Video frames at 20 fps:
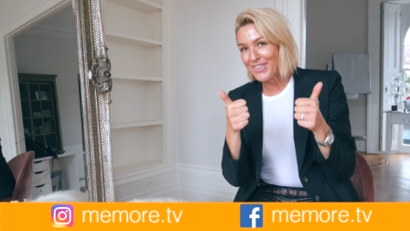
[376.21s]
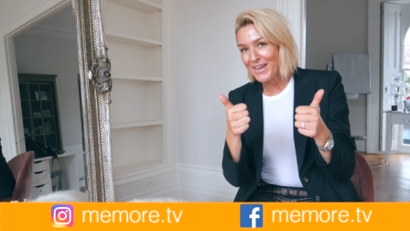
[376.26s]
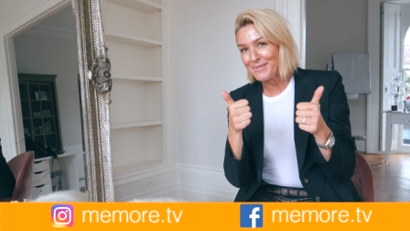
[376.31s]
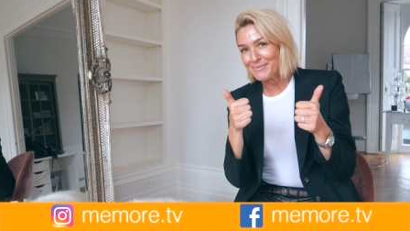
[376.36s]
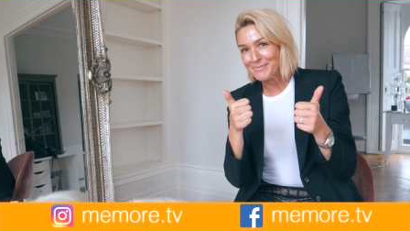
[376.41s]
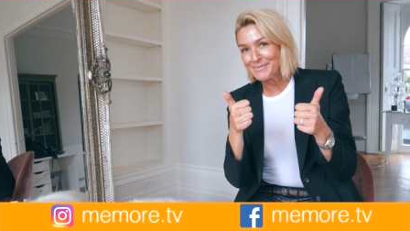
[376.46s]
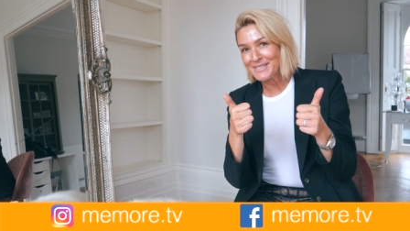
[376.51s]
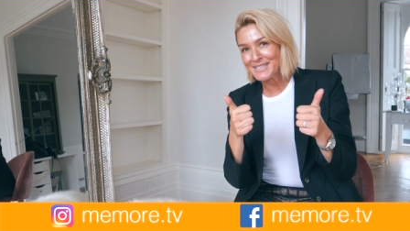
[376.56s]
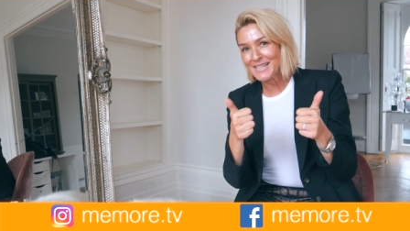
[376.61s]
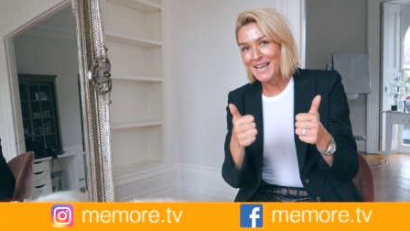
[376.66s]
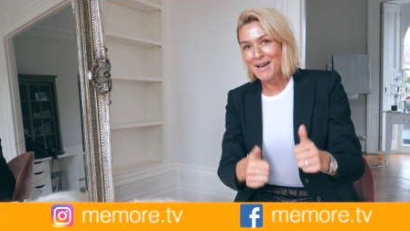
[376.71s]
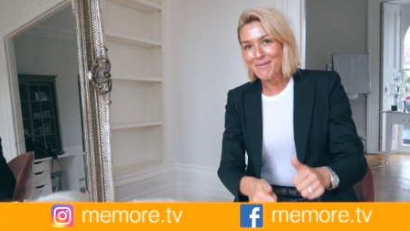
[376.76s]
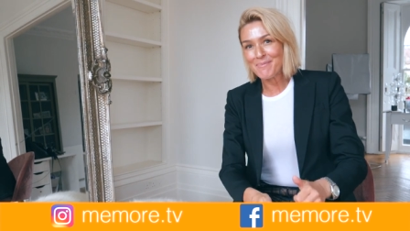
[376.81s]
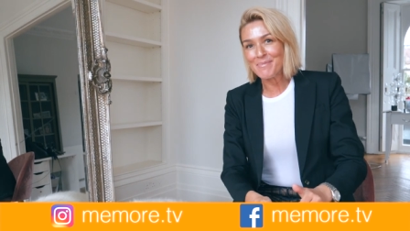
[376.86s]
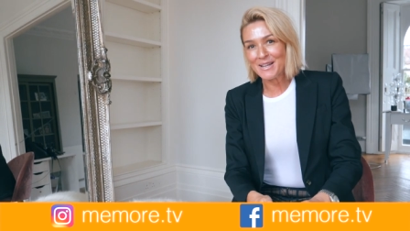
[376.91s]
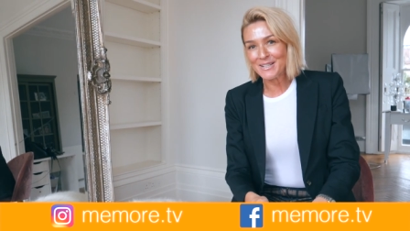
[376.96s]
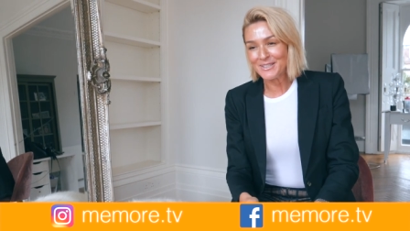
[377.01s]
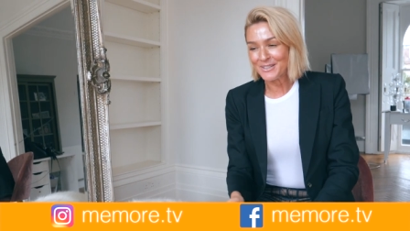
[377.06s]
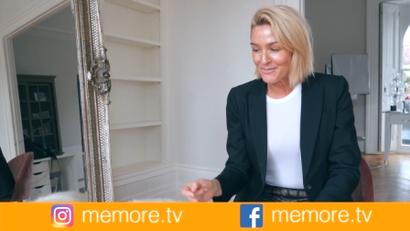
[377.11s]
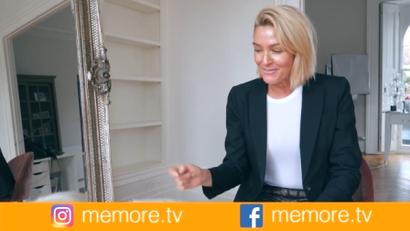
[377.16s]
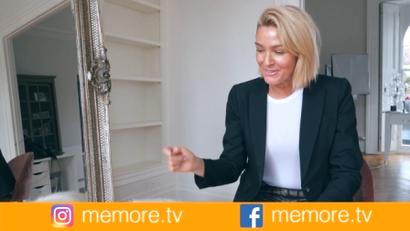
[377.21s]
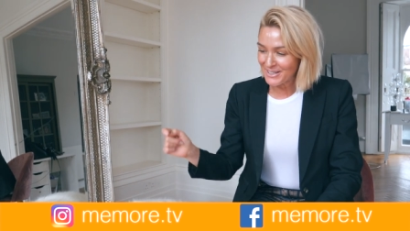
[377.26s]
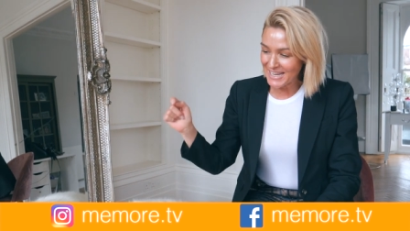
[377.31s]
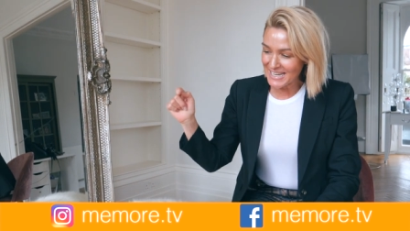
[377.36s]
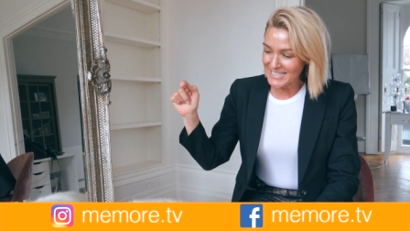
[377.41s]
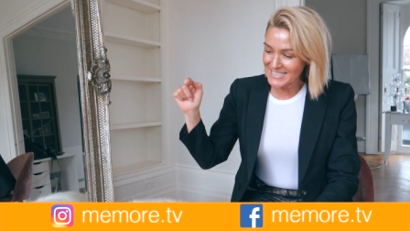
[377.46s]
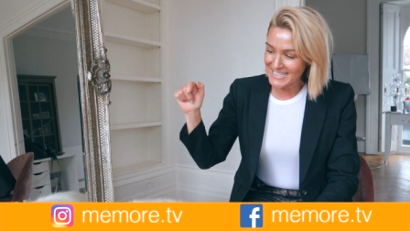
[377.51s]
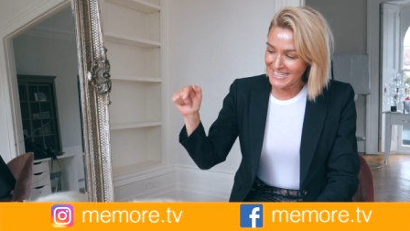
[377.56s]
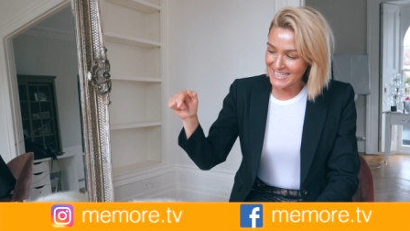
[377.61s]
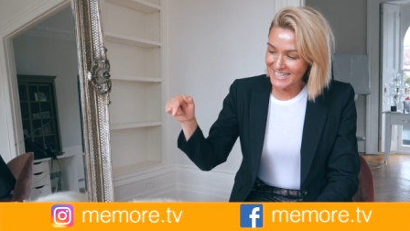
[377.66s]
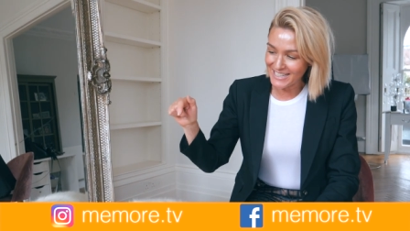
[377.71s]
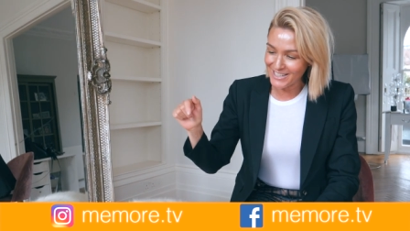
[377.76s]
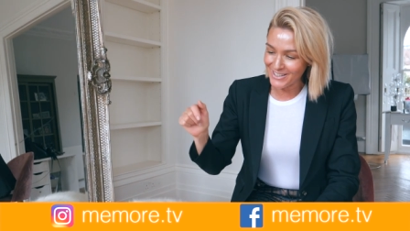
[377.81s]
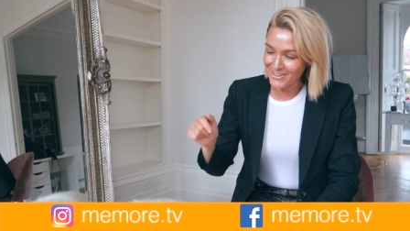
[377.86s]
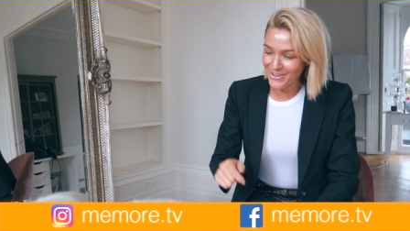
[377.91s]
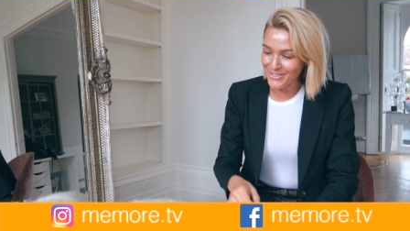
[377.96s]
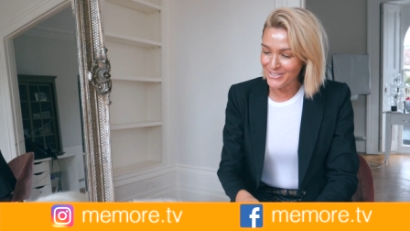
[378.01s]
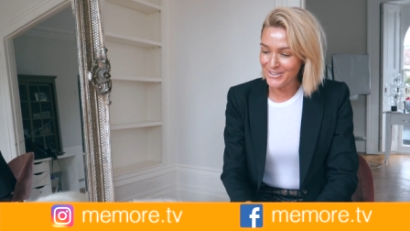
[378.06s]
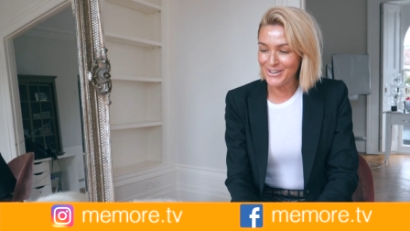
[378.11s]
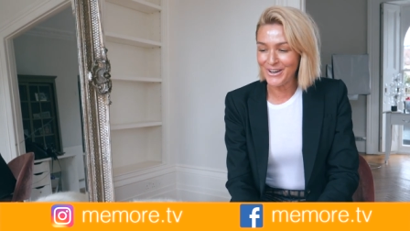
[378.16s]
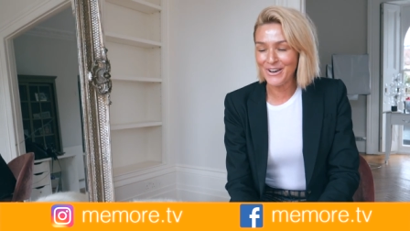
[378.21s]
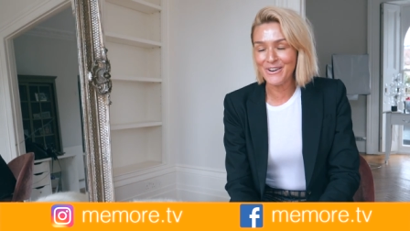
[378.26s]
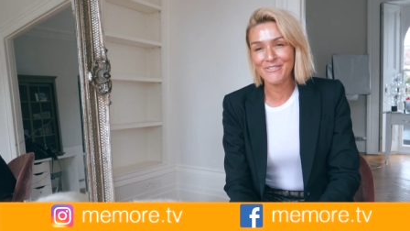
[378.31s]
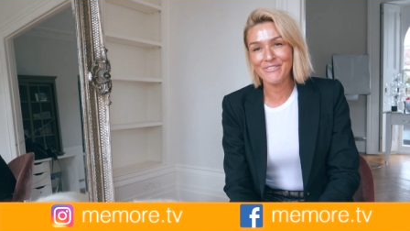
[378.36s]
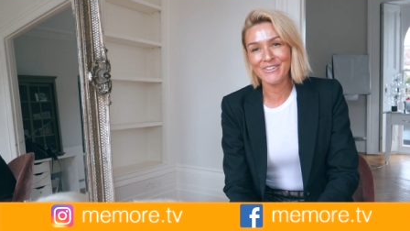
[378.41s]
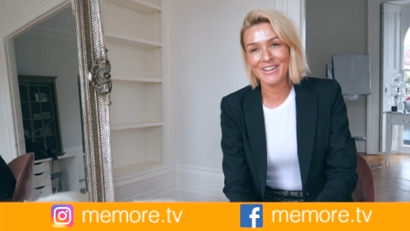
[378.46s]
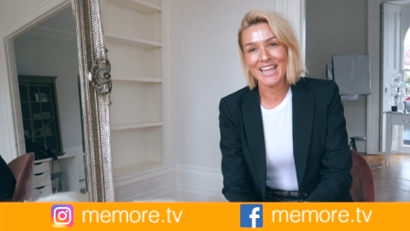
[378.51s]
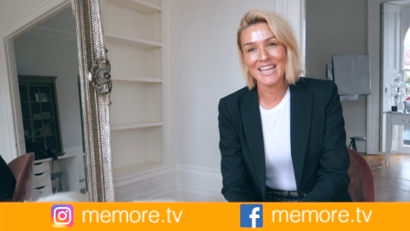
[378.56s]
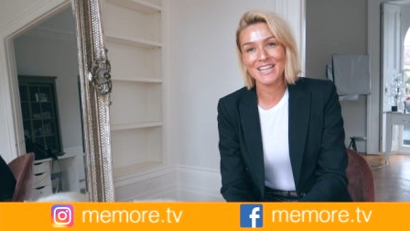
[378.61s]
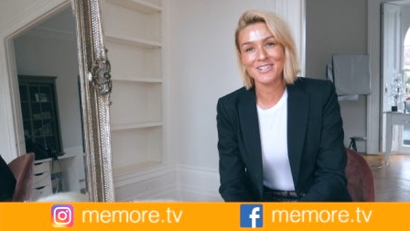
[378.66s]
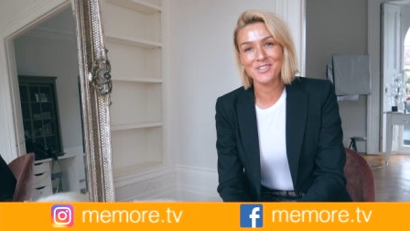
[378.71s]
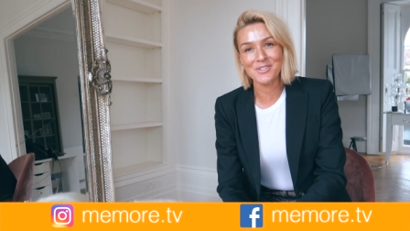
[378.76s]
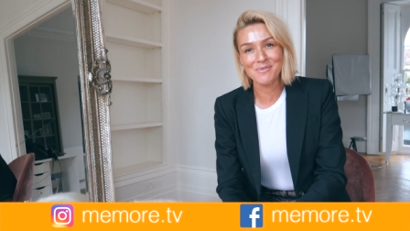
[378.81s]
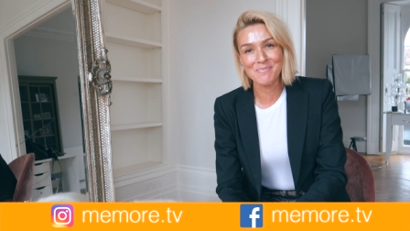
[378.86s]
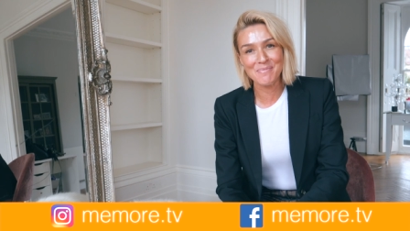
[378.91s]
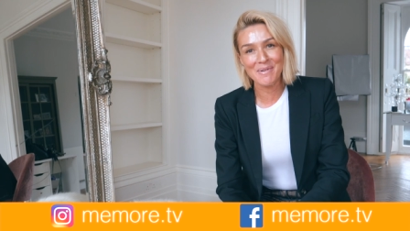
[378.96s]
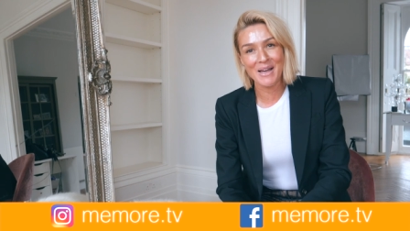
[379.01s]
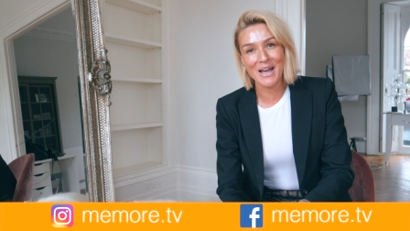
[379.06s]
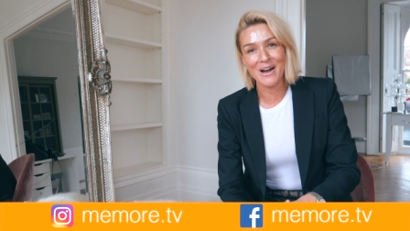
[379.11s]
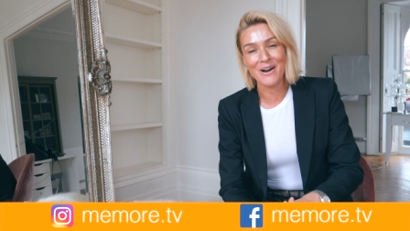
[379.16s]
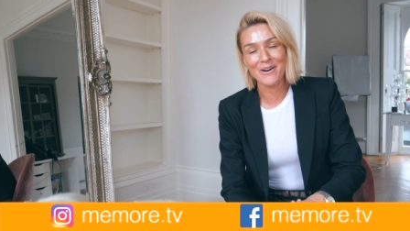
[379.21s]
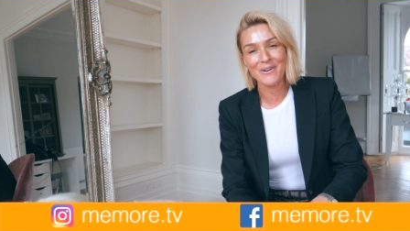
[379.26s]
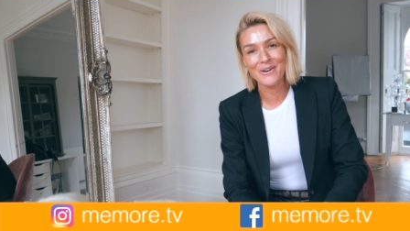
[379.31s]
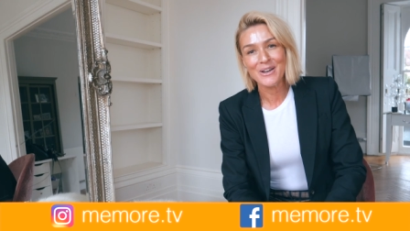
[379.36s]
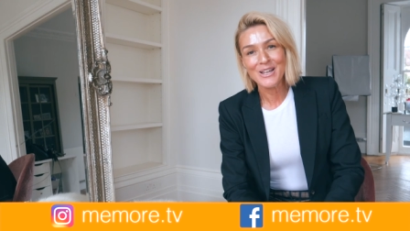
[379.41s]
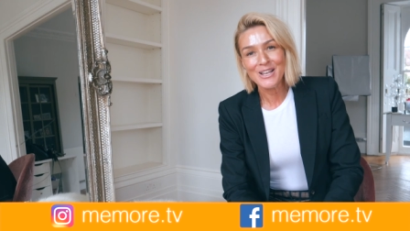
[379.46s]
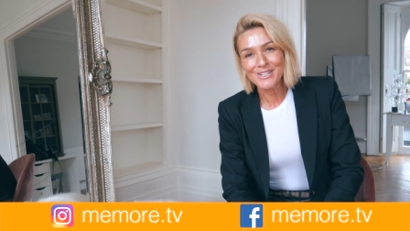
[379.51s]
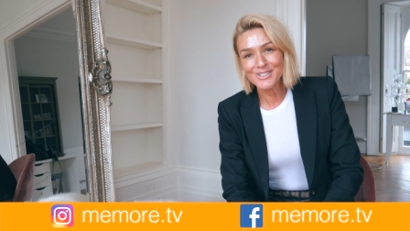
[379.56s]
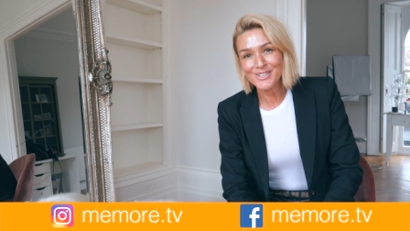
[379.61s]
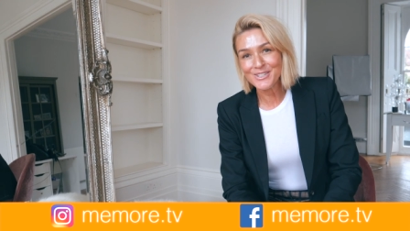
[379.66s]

thumbs up and don't forget to click on the notification bell